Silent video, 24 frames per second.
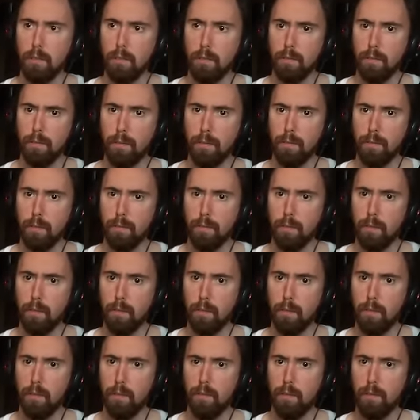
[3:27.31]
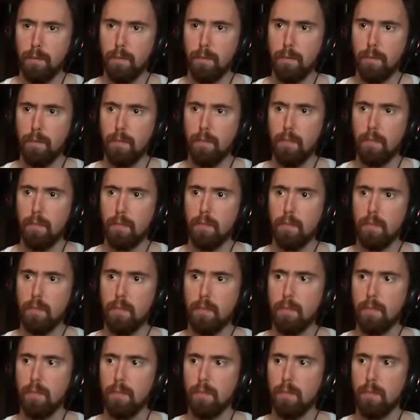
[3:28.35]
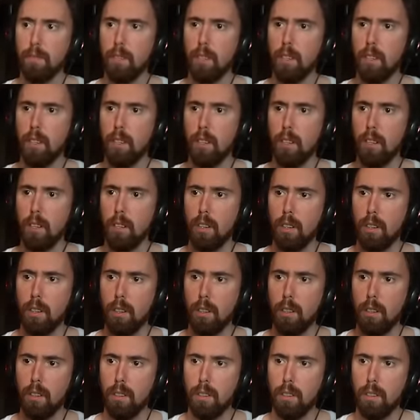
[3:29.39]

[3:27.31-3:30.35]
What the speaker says: No one is speaking in this clip.